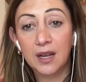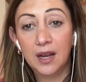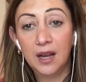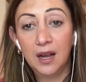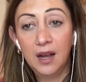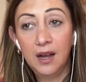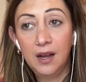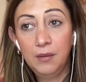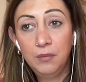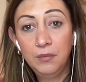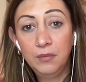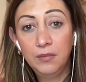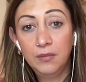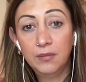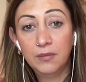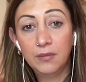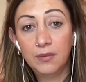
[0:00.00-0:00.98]

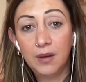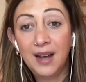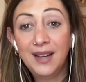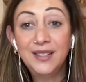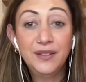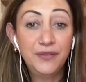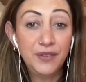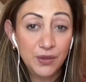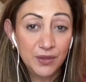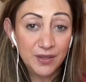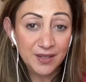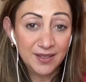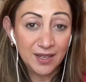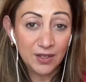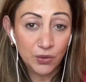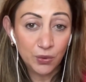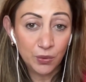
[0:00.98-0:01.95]
I diffuse
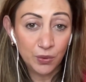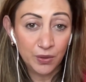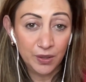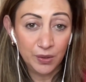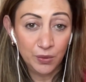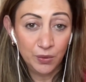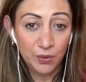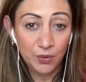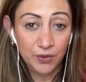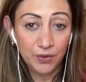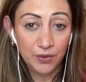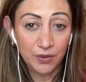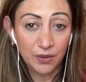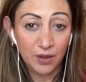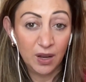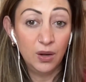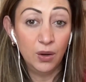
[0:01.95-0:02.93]
essential oils
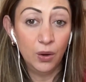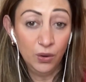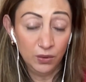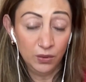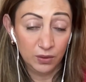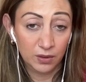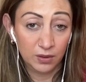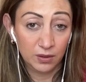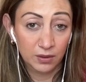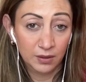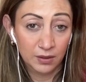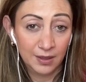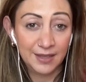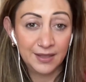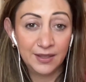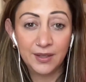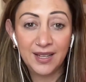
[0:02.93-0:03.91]
a lot,
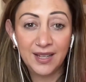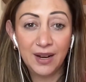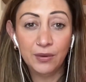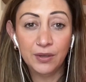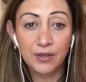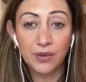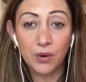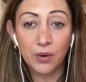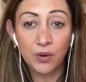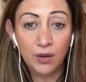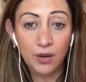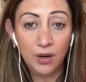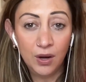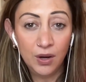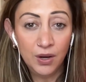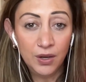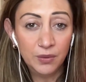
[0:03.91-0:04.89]
like doTERRA's On
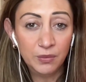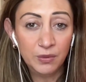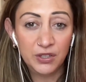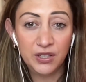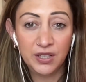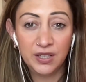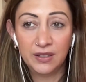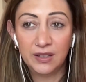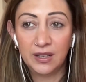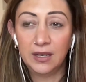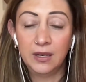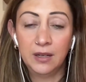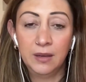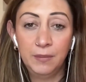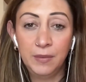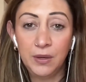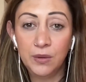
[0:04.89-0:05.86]
Guard, which is like
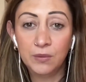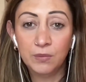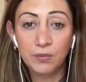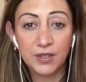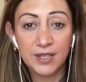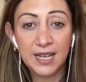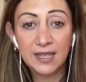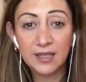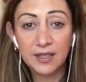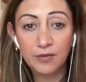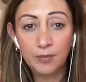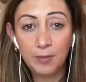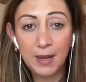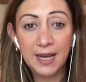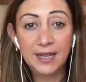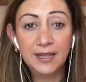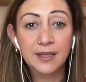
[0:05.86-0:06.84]
an immune protective
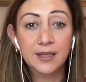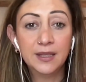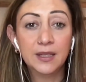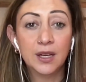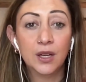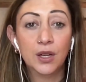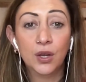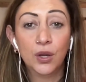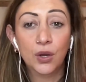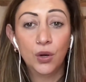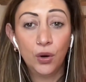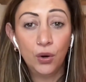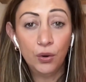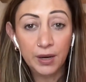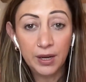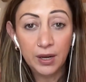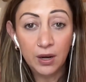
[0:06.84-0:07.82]
blend,
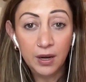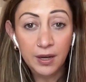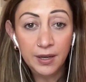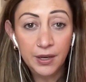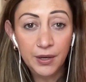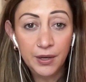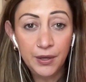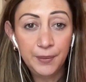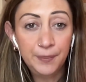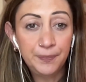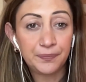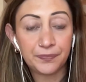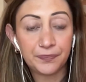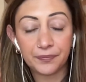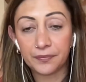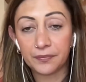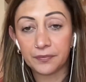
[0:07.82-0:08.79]
oregano,
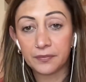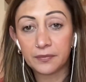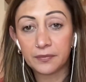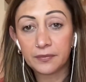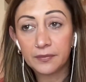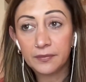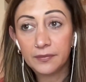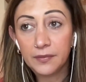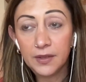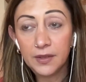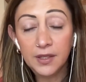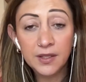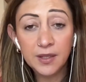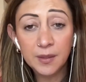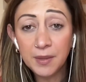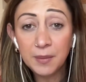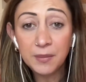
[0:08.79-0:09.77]

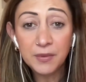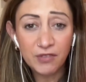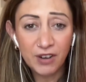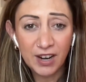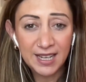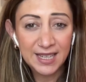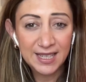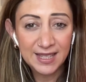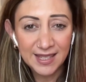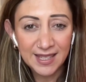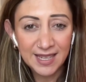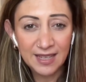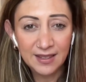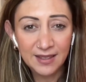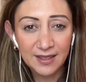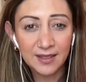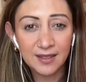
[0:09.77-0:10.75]
sometimes
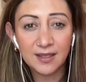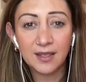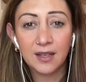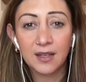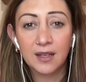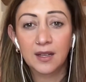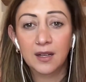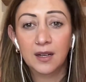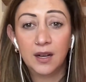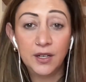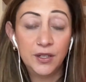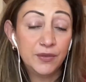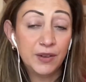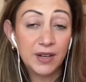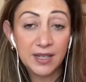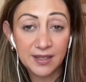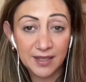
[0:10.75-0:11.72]
frankincense. I use
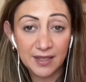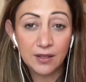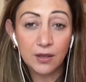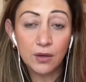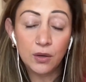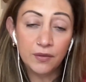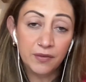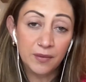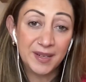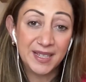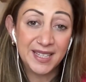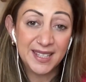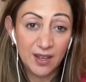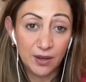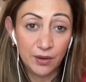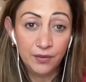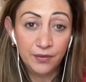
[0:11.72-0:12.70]
frankincense a lot for
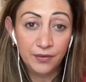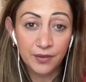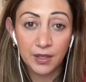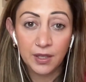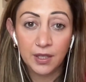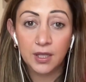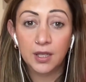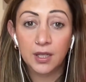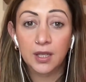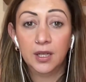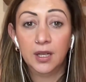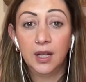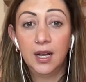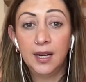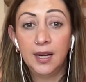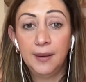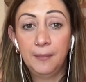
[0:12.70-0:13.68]
myself.
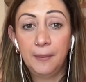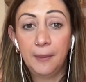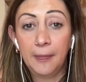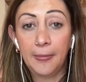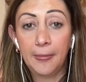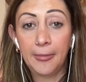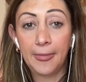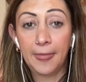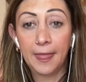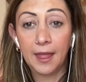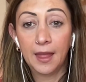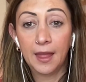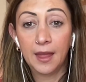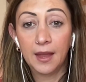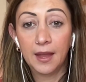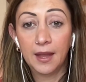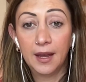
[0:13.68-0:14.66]
And
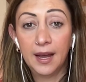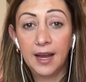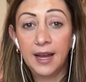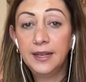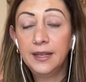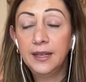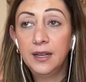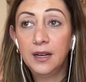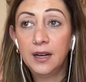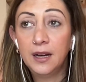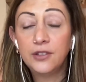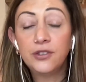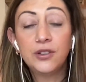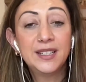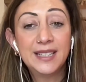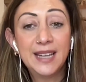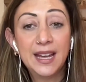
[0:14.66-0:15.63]
I
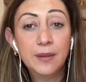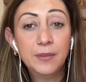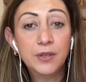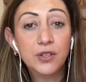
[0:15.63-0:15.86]
try to get them to